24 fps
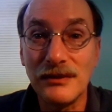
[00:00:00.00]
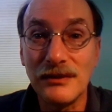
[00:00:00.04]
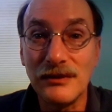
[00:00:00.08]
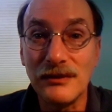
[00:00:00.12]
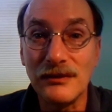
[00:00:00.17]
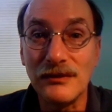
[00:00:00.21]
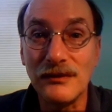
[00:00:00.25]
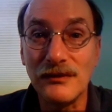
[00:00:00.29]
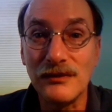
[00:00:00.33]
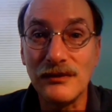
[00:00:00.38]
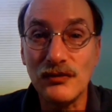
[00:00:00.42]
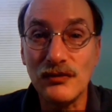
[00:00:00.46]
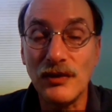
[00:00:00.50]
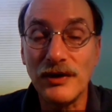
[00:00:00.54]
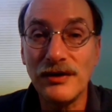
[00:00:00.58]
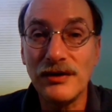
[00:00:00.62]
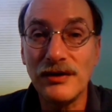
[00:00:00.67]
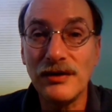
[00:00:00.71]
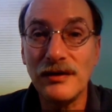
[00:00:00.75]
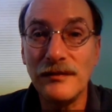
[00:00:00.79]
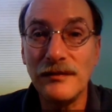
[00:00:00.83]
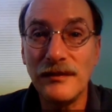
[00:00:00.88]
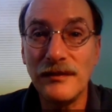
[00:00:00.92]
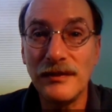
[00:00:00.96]
who was one of
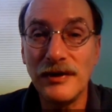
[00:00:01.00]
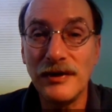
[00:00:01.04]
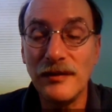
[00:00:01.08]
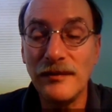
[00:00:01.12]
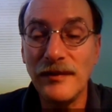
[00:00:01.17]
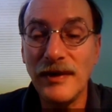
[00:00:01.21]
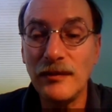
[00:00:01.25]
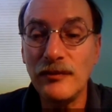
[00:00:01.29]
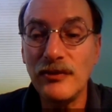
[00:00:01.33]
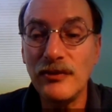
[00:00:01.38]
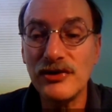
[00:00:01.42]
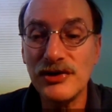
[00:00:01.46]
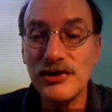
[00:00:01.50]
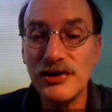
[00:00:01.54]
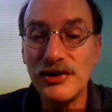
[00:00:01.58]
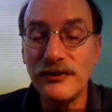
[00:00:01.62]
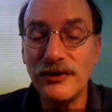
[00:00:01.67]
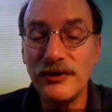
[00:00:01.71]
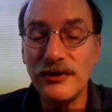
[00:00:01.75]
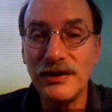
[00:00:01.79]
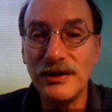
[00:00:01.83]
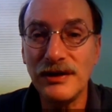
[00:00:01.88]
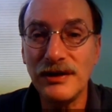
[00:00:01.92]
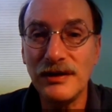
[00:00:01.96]
the members
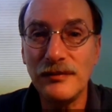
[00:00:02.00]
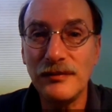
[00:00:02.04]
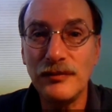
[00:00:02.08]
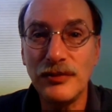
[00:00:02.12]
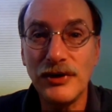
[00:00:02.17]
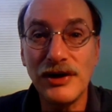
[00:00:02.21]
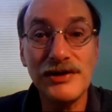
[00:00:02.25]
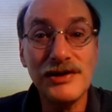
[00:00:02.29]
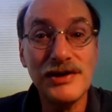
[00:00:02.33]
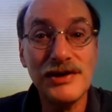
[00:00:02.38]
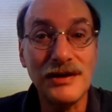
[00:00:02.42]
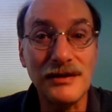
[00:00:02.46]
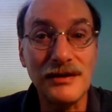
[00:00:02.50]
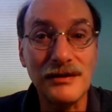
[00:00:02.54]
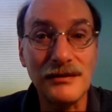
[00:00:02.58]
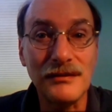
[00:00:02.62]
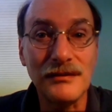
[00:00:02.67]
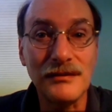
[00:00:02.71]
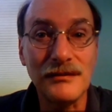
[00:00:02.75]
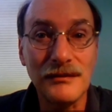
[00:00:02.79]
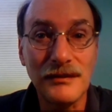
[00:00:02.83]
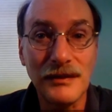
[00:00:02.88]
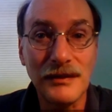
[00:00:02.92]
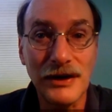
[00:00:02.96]
of the
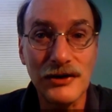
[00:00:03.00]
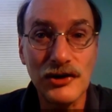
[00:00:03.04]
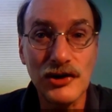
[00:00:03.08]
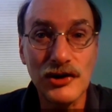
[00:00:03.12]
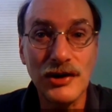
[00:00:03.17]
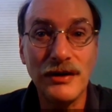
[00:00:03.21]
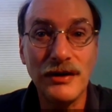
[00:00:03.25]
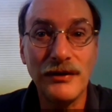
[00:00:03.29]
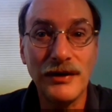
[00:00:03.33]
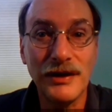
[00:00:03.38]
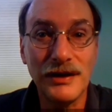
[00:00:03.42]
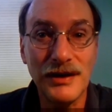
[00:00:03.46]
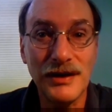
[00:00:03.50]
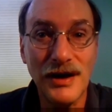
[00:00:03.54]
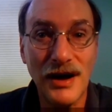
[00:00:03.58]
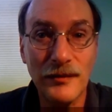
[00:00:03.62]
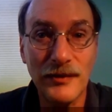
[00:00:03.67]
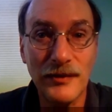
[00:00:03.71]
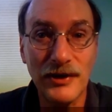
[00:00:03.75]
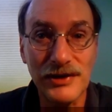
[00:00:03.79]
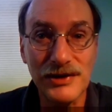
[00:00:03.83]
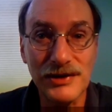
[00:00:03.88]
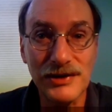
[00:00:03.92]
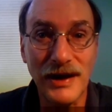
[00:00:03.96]
Princeton Engineering
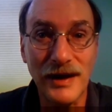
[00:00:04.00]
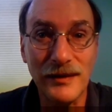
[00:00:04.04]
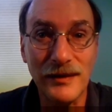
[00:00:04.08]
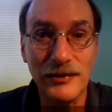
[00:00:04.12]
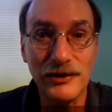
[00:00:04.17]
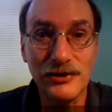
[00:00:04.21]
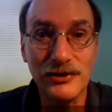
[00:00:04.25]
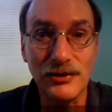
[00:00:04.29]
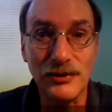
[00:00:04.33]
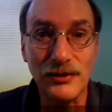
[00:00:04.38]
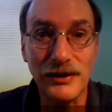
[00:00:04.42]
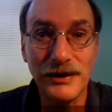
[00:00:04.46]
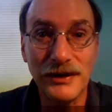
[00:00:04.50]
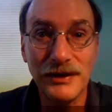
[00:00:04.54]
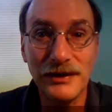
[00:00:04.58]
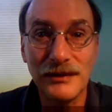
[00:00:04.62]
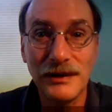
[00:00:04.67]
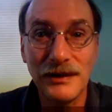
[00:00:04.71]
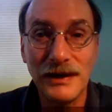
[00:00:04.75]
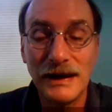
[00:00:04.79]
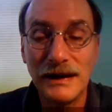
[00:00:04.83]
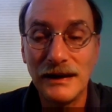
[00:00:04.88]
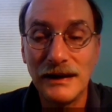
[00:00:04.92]
Anomalies Laboratory.